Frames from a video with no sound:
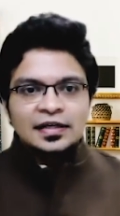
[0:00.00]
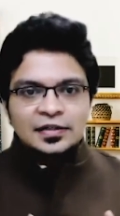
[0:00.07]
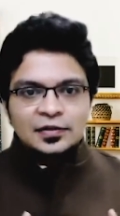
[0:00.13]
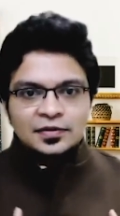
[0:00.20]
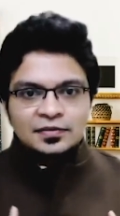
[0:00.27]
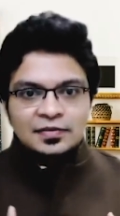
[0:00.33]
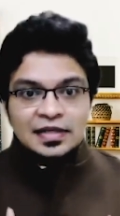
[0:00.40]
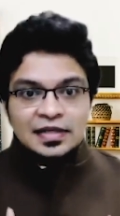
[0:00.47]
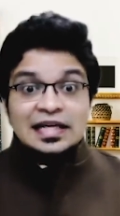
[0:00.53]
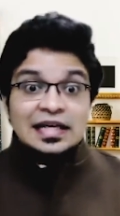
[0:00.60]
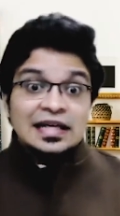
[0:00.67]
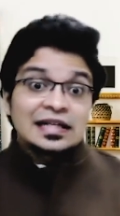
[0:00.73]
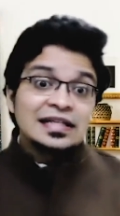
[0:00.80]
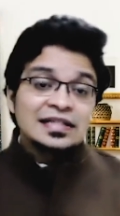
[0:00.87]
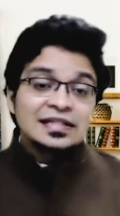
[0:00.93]
uh, you
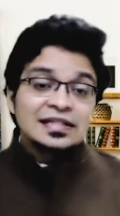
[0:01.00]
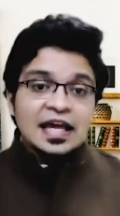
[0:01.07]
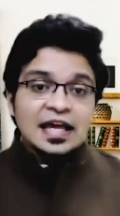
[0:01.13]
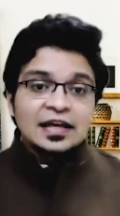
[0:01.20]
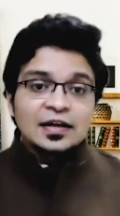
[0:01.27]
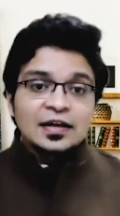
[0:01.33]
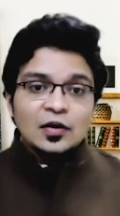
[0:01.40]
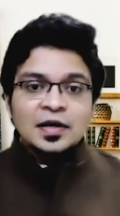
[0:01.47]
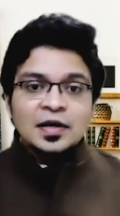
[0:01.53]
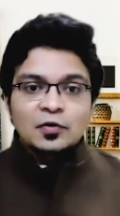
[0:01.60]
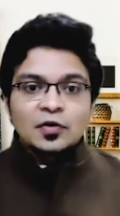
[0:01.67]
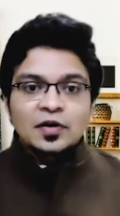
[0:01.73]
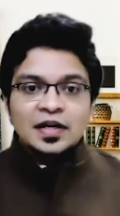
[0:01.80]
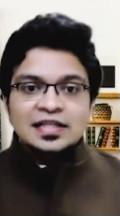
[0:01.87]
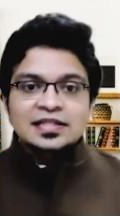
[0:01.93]
know, at, at, least the
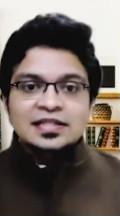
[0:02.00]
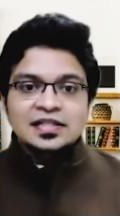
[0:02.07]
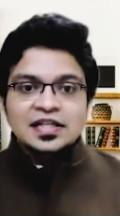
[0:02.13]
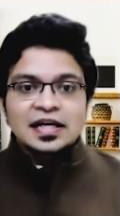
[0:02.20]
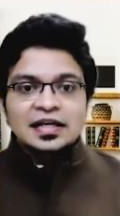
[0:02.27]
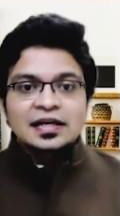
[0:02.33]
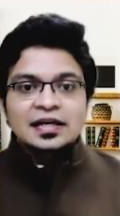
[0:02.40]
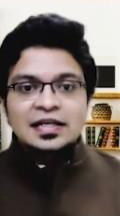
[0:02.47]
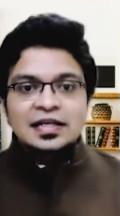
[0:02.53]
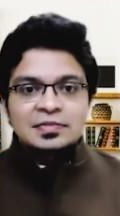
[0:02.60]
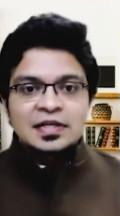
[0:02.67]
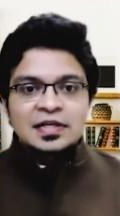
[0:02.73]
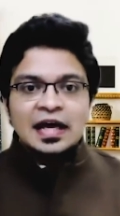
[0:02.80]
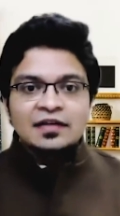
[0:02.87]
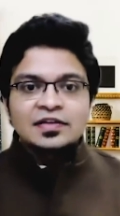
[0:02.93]
economic progress that
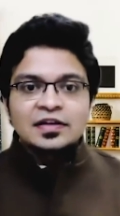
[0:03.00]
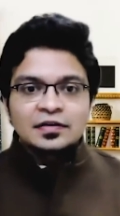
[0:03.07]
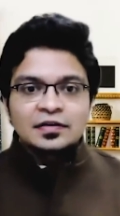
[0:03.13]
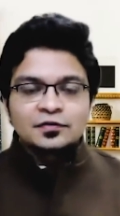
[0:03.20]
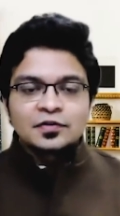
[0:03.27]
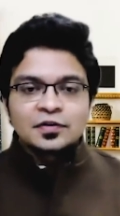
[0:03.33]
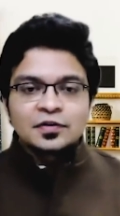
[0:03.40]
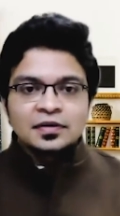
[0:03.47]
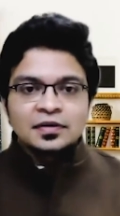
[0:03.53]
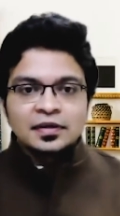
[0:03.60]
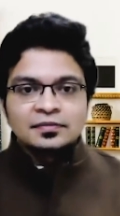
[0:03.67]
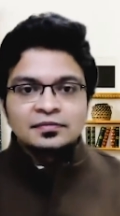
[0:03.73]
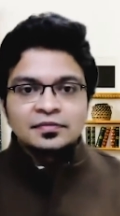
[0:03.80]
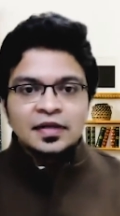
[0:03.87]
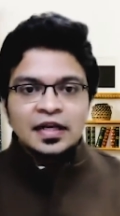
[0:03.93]
China has been having for
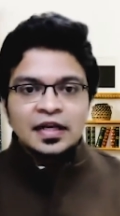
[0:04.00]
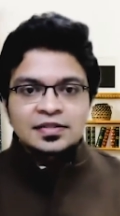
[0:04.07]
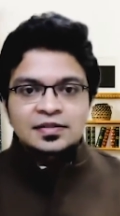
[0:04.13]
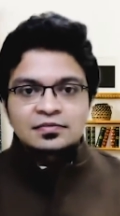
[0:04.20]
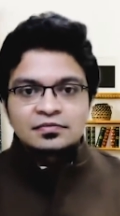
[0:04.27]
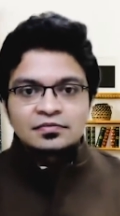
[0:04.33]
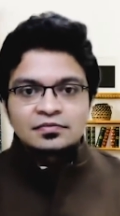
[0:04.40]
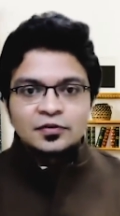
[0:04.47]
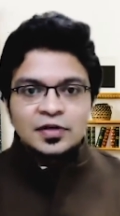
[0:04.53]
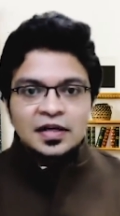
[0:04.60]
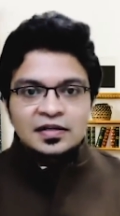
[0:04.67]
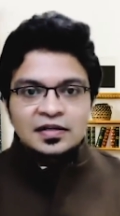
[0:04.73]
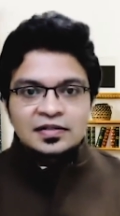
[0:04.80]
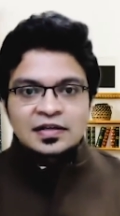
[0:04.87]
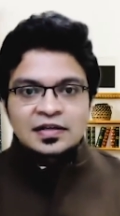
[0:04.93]
uh, last
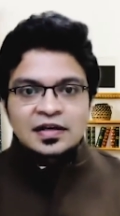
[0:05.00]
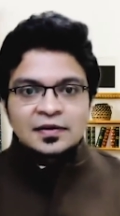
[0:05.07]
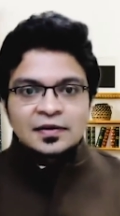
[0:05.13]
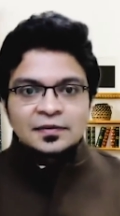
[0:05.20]
few decades?